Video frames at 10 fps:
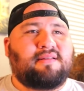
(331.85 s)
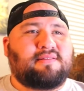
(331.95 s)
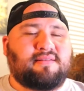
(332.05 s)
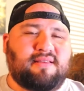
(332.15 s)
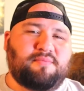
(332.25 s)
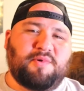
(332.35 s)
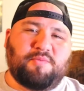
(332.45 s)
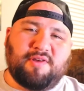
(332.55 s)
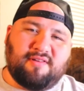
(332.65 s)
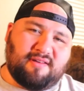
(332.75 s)
So then my
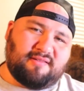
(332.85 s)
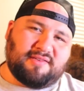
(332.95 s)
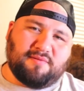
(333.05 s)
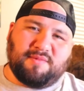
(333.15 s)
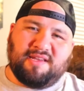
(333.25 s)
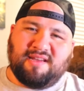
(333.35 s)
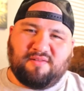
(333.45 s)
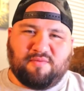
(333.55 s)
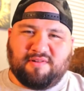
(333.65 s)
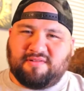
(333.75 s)
brother told me, hey,
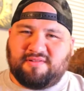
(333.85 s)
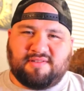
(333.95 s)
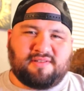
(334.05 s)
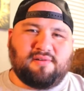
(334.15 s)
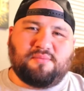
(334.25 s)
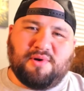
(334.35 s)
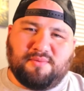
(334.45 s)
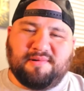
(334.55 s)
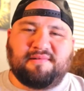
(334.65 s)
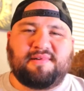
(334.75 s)
why don't you just go
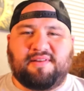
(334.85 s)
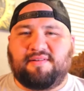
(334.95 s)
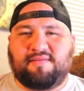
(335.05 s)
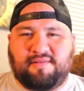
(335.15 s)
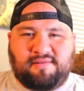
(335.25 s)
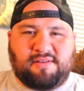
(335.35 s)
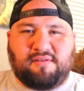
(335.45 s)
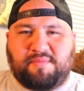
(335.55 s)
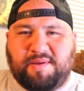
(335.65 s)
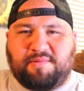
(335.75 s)
mobile? There's other
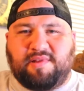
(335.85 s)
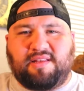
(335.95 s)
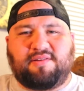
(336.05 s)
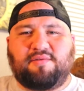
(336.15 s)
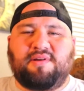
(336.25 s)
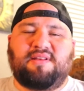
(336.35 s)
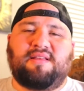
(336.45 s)
people that do it.